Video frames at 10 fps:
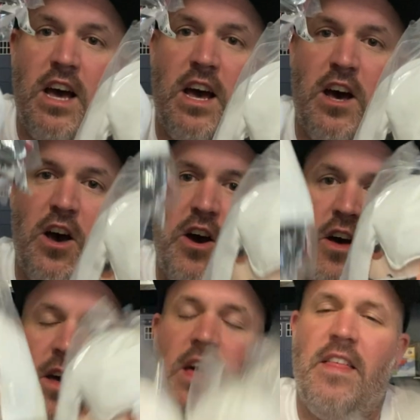They
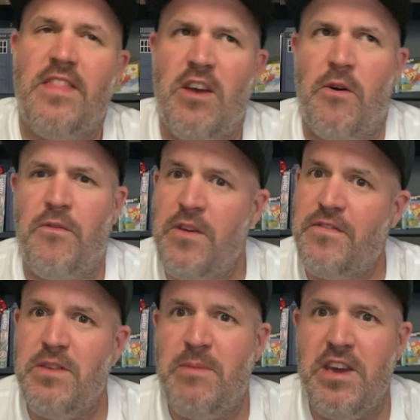were
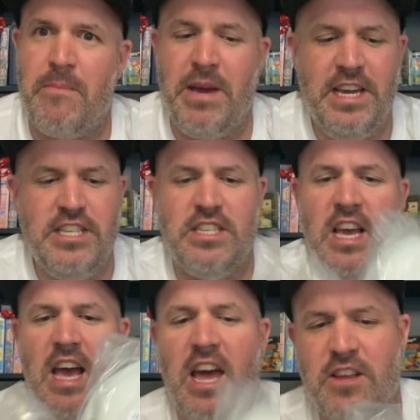50p a piece,
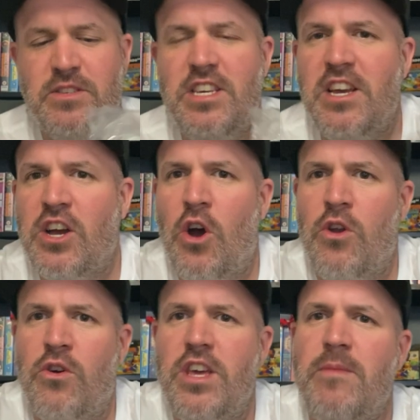and I've seen going
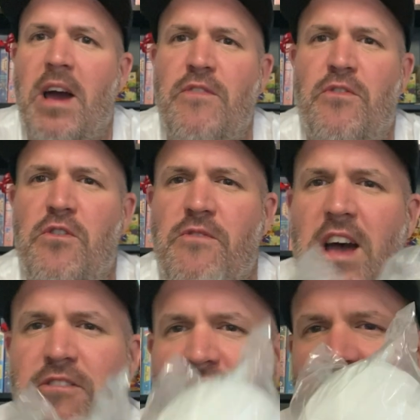on eBay for
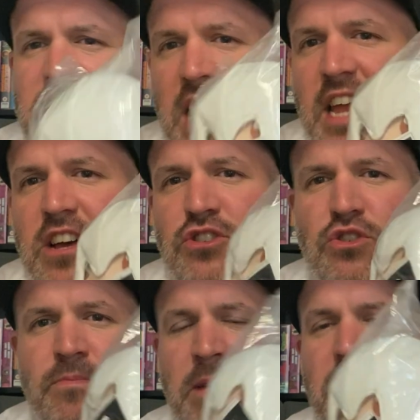around a tenner, so
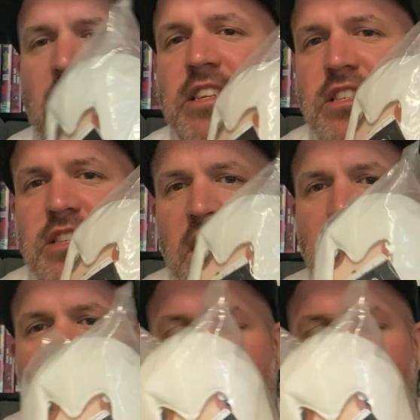maybe 8 to 10 quid